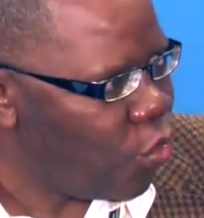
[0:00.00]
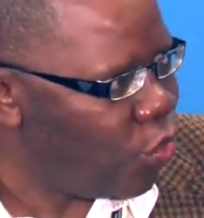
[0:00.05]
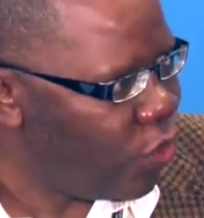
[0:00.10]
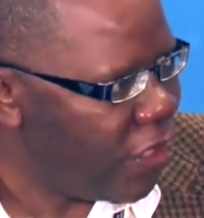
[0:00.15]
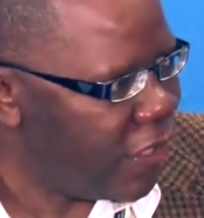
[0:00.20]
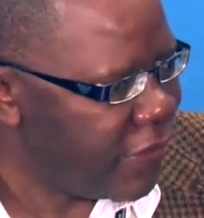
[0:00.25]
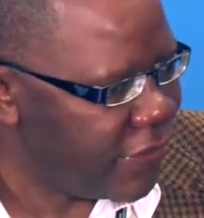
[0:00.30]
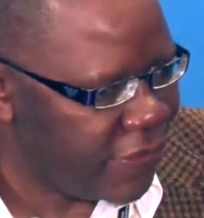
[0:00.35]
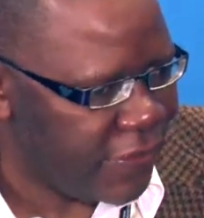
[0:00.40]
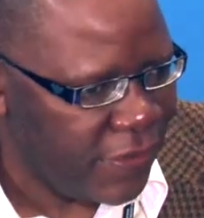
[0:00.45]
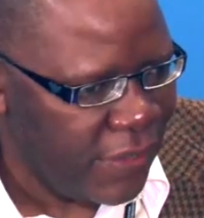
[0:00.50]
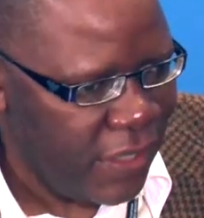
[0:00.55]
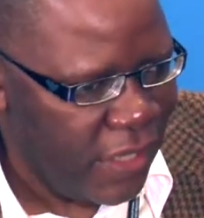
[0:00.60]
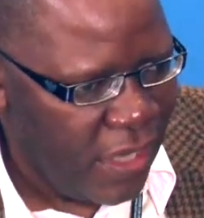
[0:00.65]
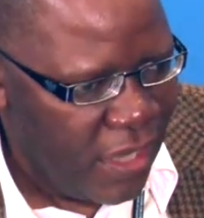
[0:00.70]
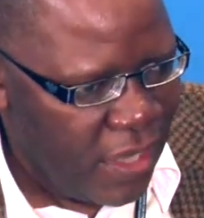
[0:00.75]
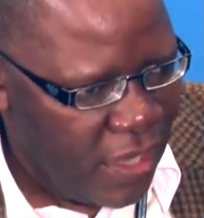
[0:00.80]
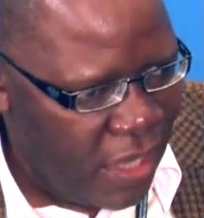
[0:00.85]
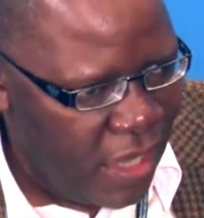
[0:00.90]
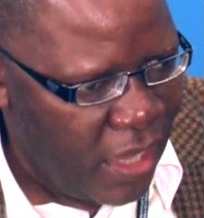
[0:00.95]
corners
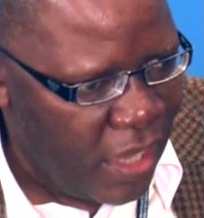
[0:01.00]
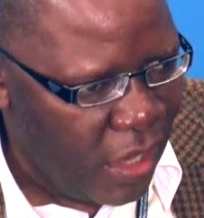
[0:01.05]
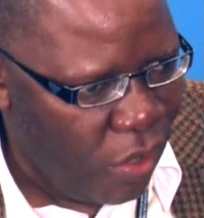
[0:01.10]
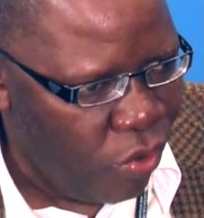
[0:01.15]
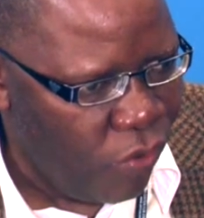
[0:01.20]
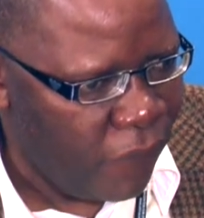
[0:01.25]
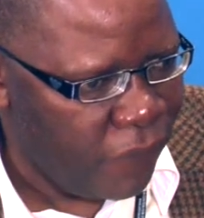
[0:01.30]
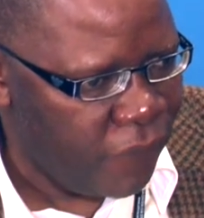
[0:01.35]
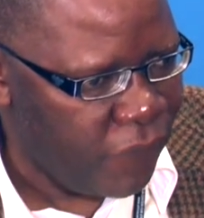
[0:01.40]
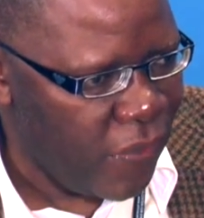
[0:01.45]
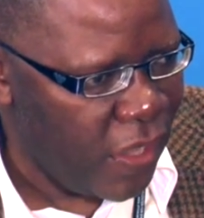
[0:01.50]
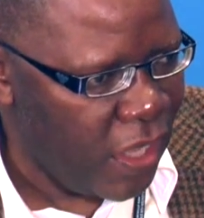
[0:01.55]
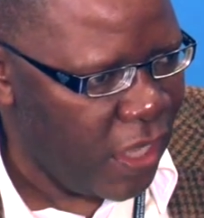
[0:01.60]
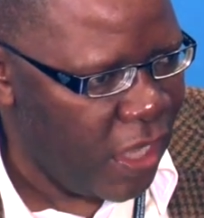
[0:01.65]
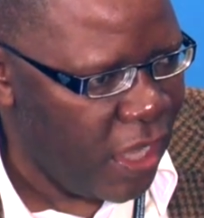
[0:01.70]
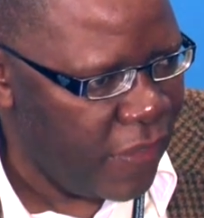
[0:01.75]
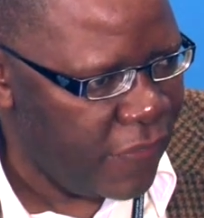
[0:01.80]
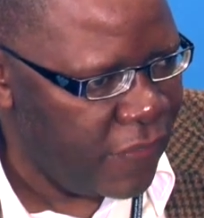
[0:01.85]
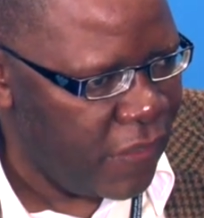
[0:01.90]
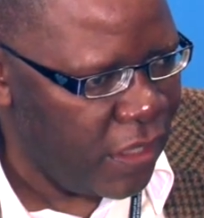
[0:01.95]
uh, of
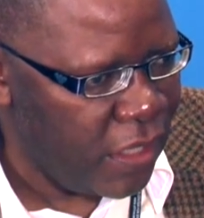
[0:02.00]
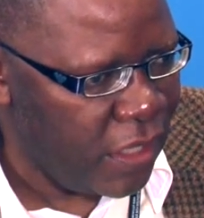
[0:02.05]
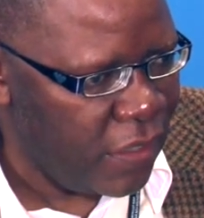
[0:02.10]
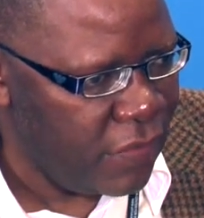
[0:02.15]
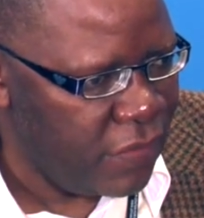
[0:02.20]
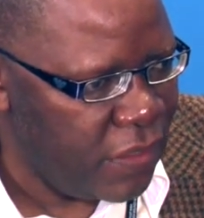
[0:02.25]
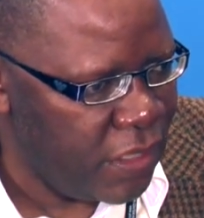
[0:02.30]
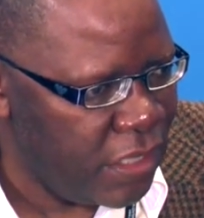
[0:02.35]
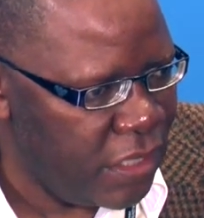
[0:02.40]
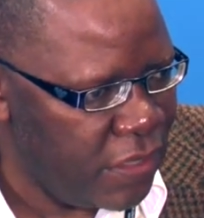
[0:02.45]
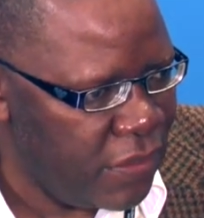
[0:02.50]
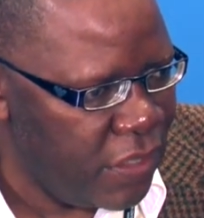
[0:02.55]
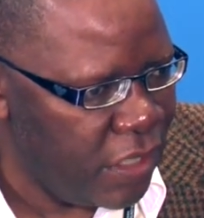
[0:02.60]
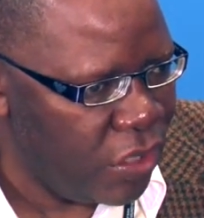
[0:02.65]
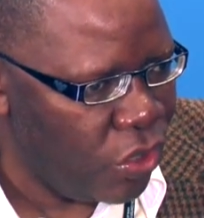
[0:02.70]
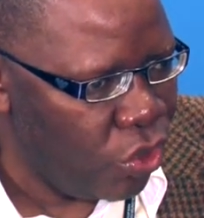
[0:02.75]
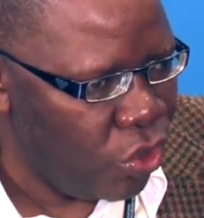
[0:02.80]
uh, the, the, the